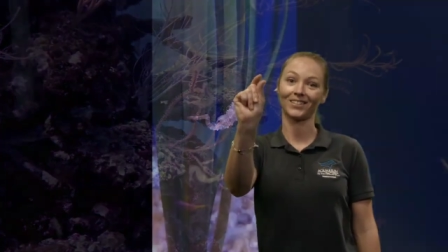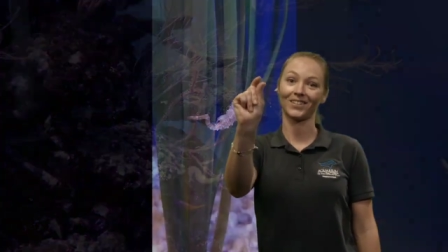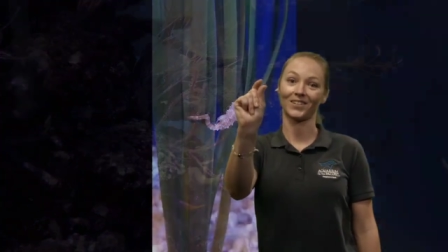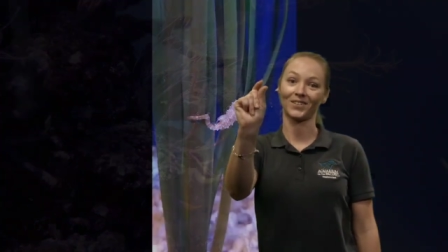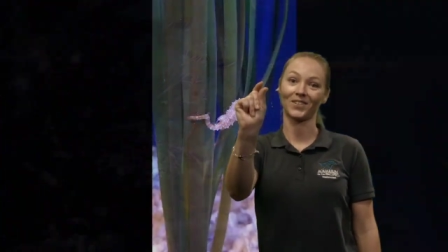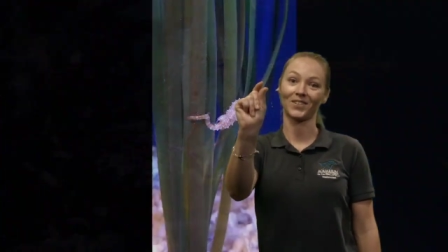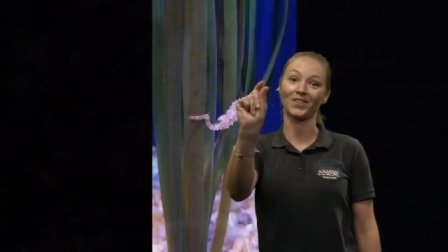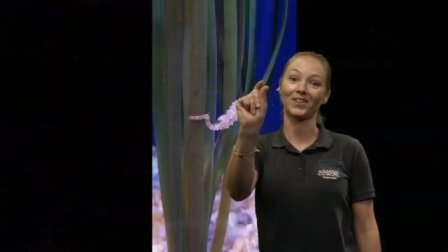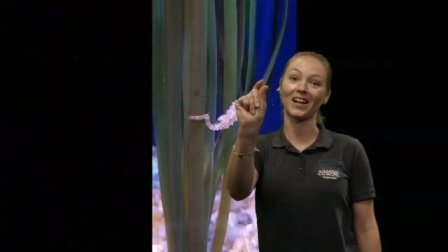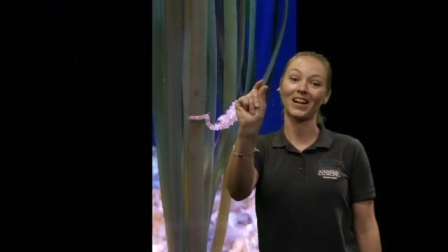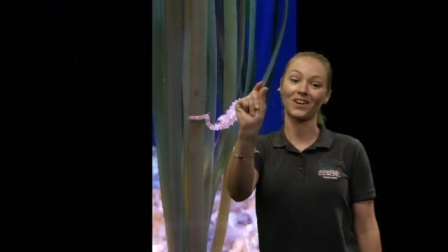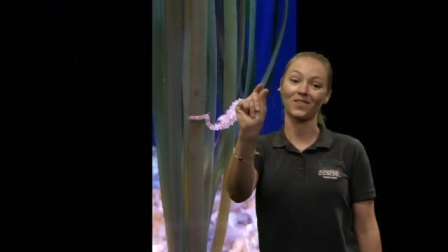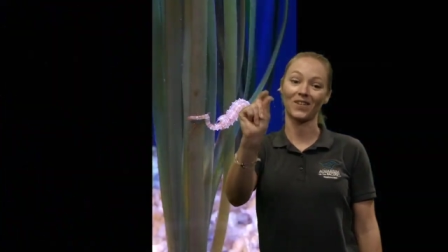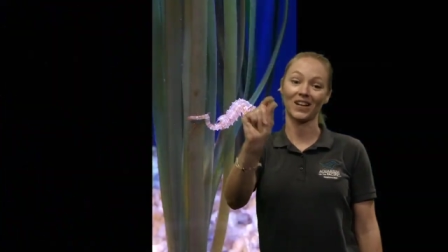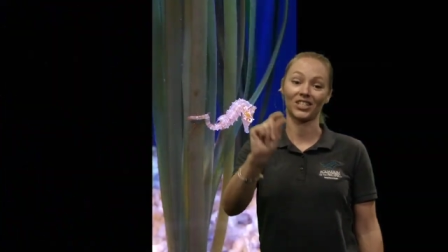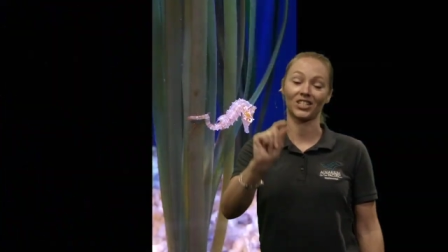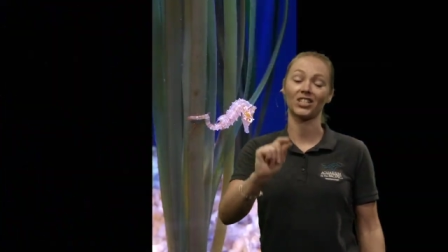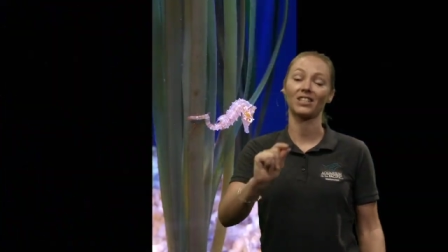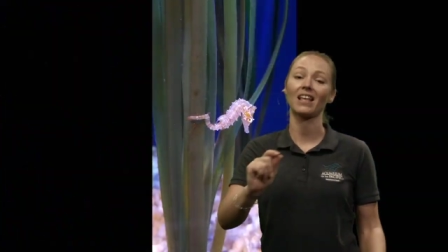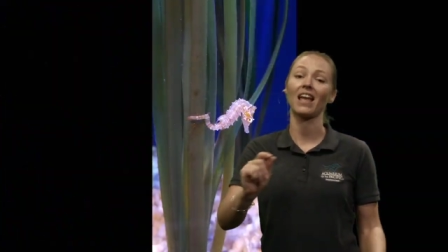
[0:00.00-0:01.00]
So great
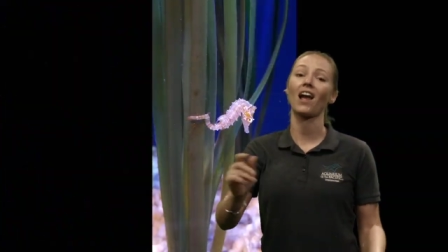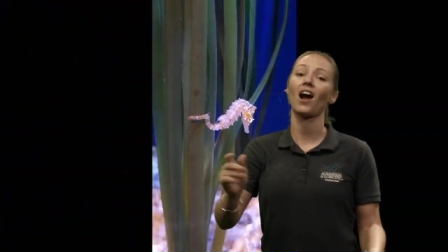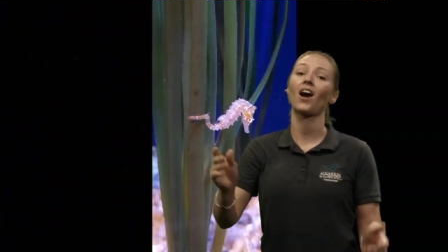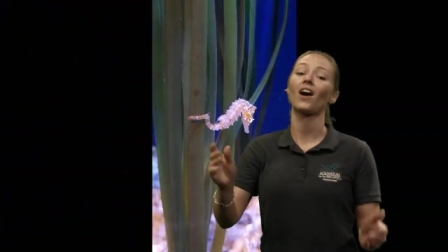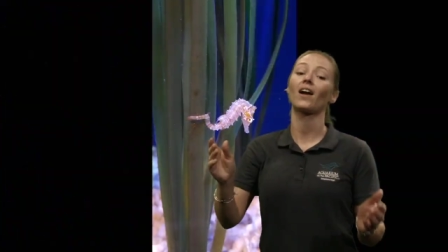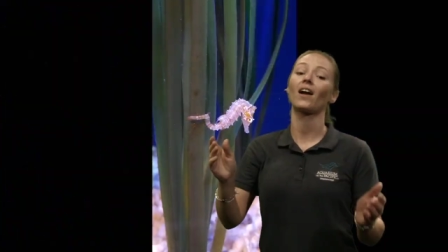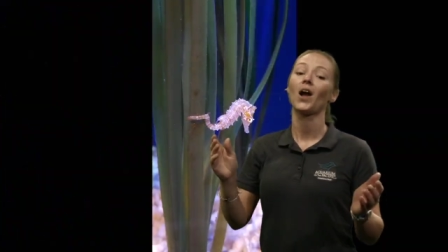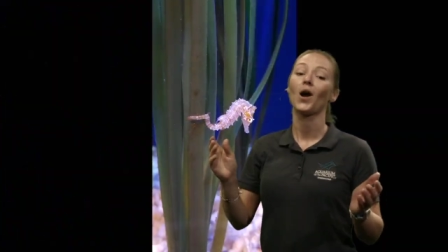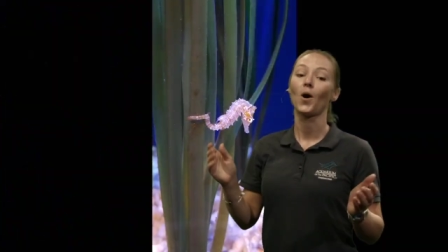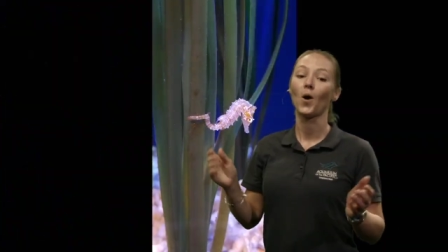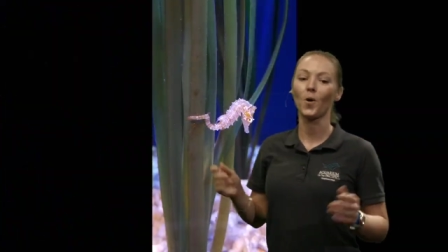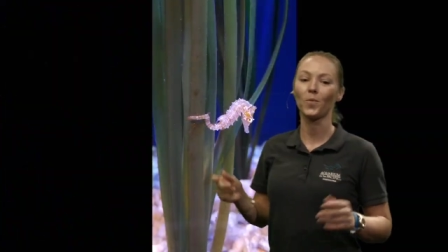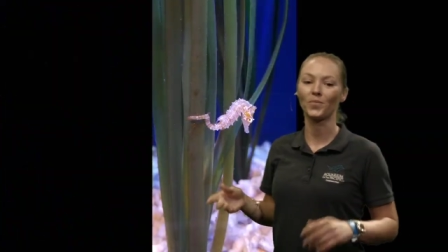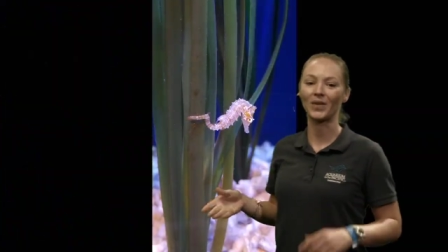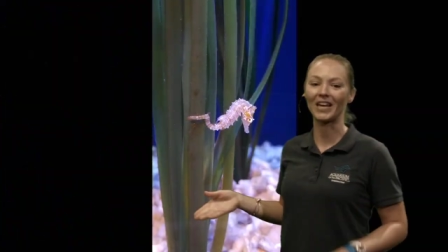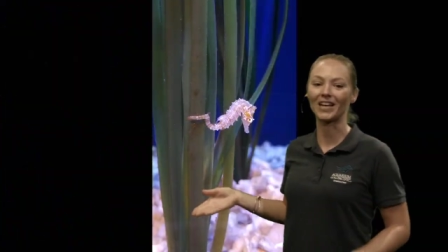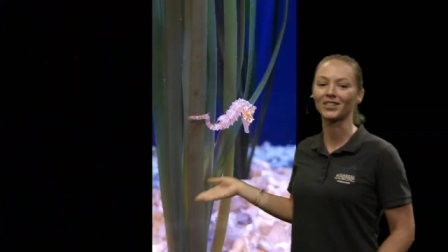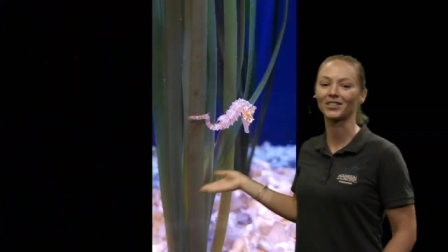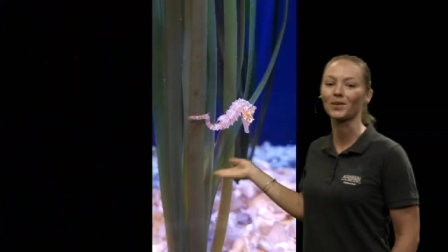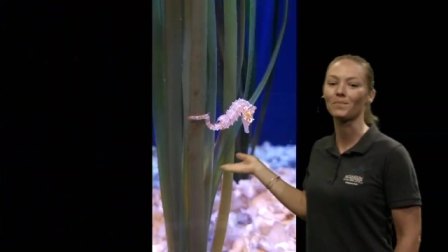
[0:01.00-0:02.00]
question. They are, oh,
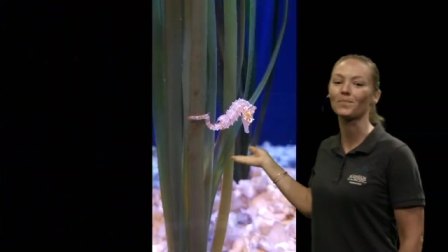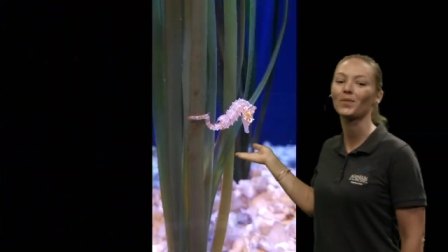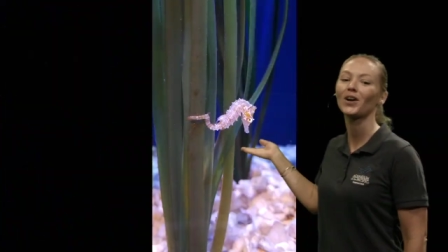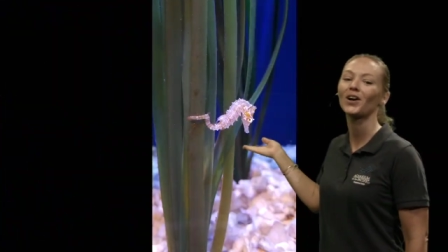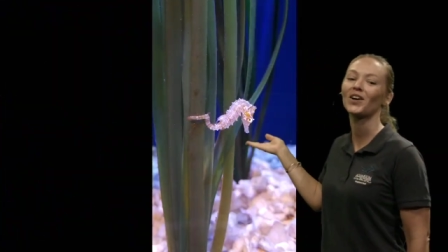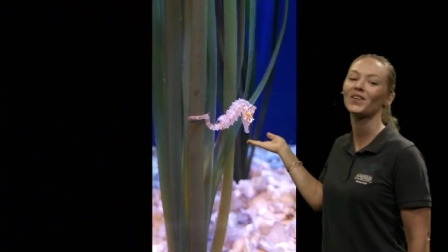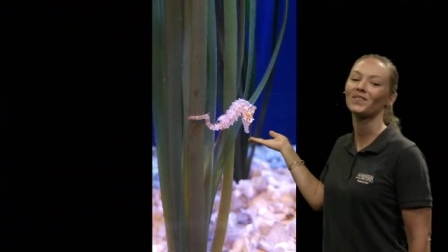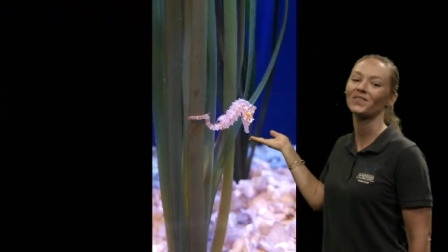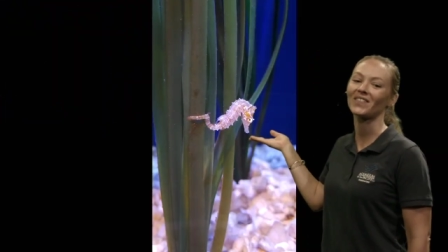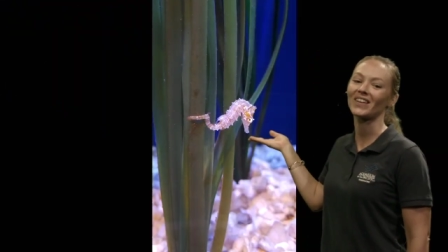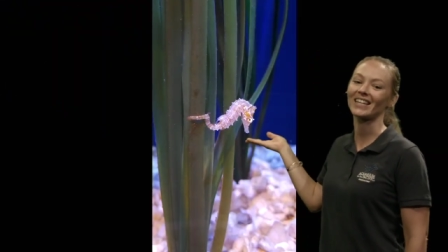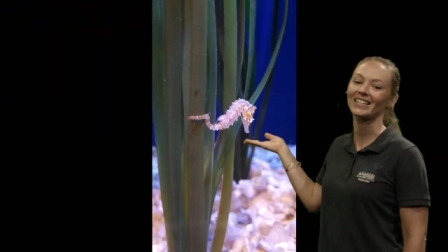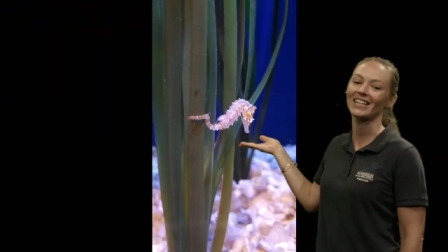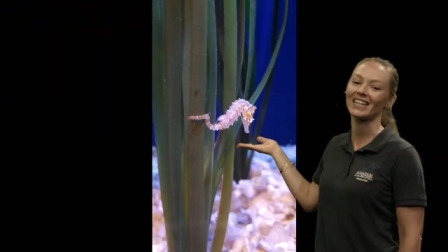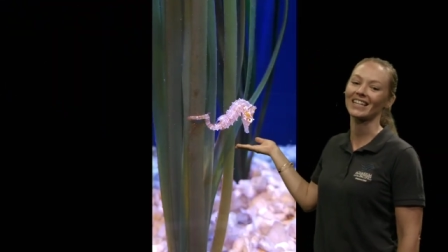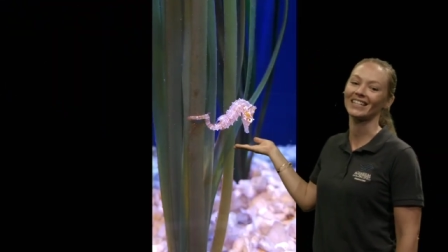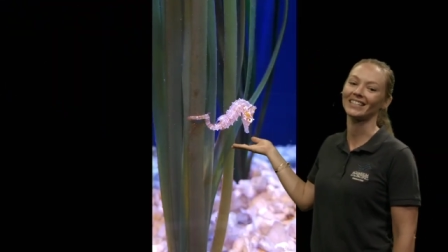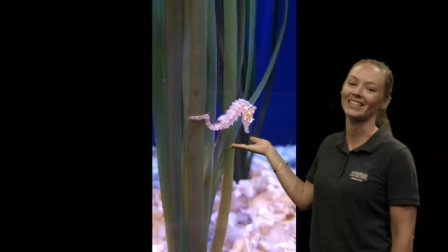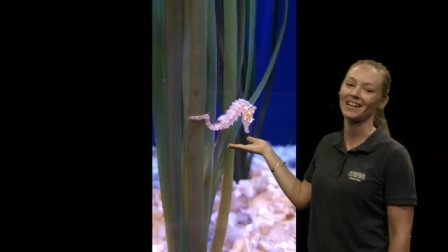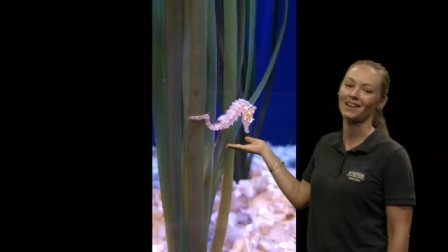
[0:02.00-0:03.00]
here's a perfect
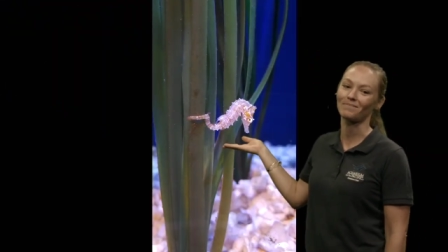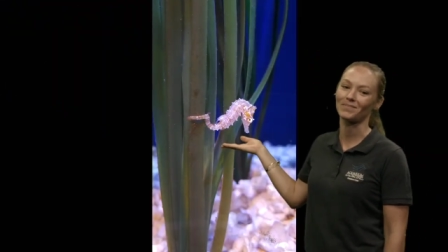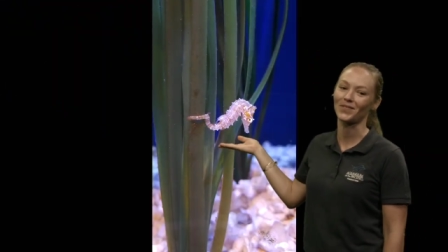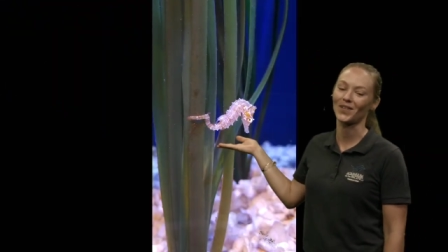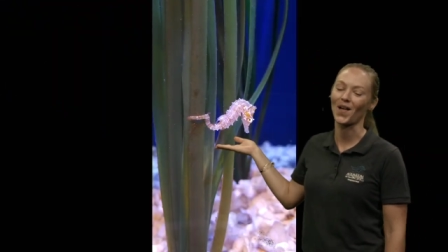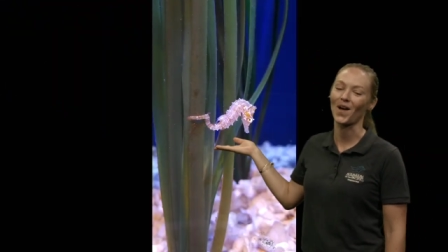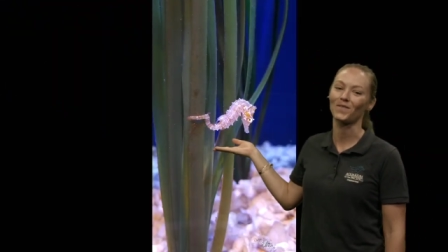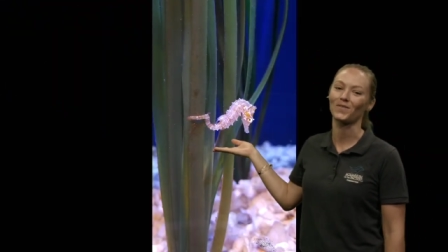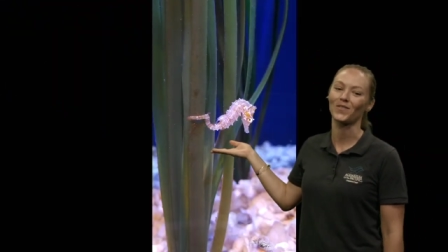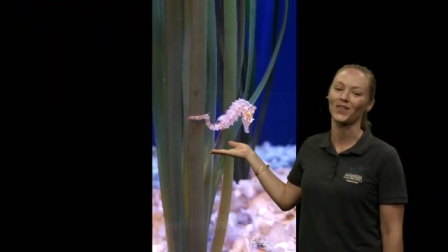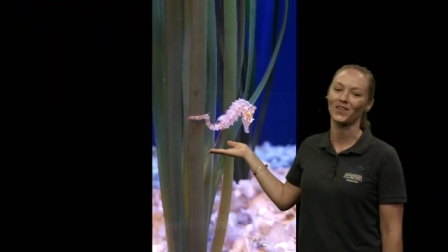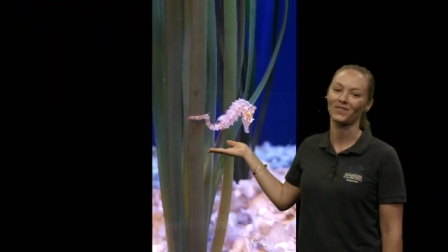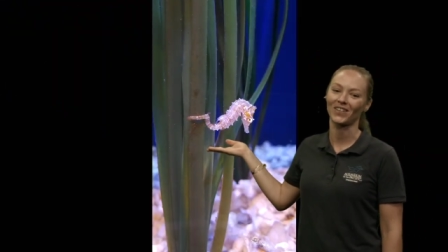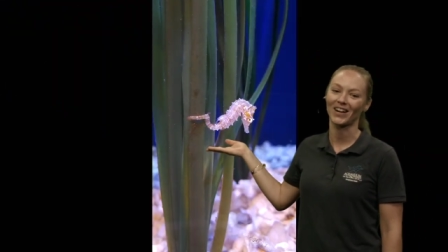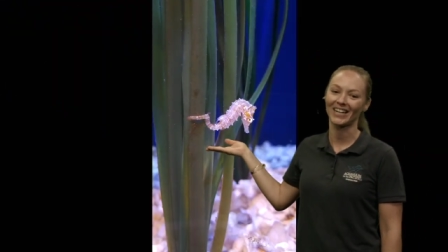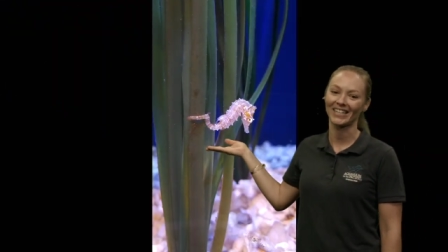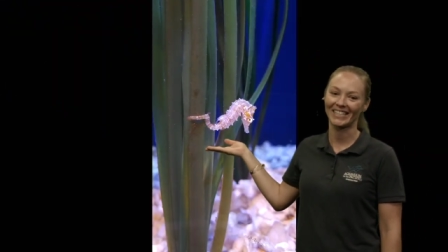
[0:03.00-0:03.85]
example of one of our